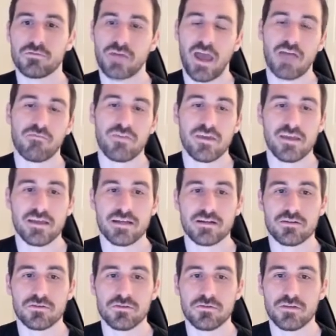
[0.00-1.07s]
Have they
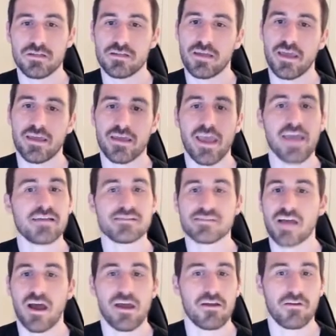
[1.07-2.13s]
included a end
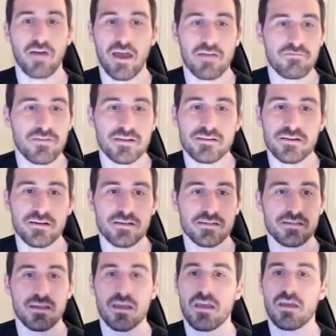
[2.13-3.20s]
tile? Have they
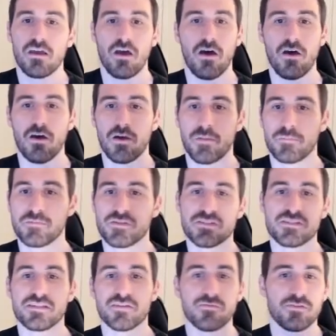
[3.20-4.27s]
done
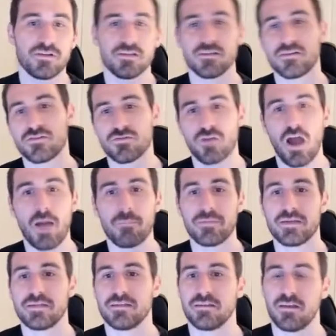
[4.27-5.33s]
just different
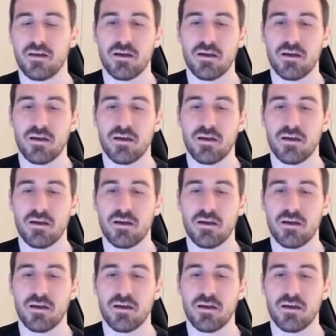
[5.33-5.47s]
drop-in